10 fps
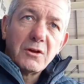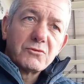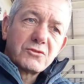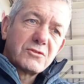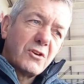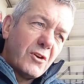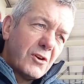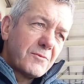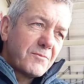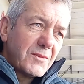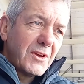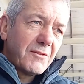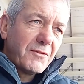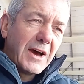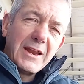sort
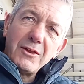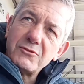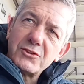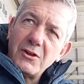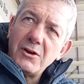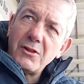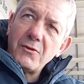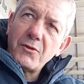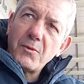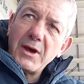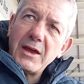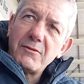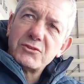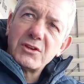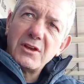of finals along the way.
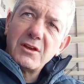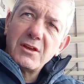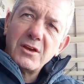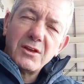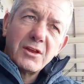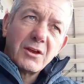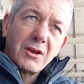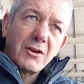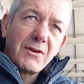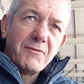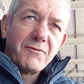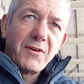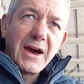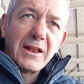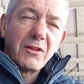Obviously, a grand
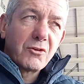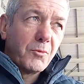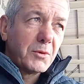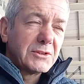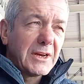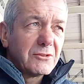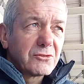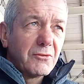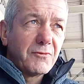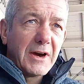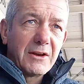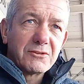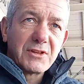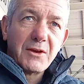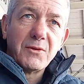final, a couple of Challenge Cup
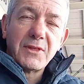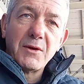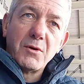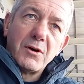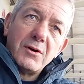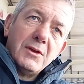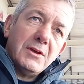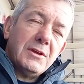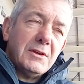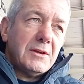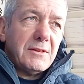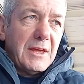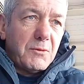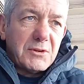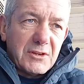finals. They
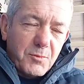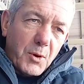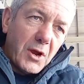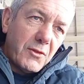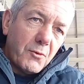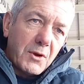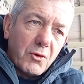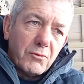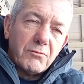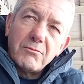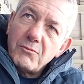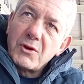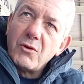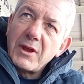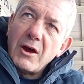were disappointing that we
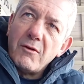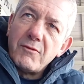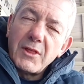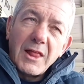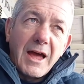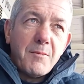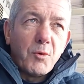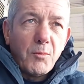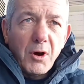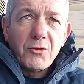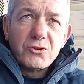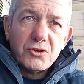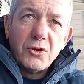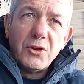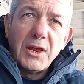couldn't get over the line, but more the
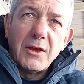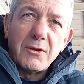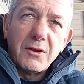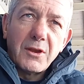journey. And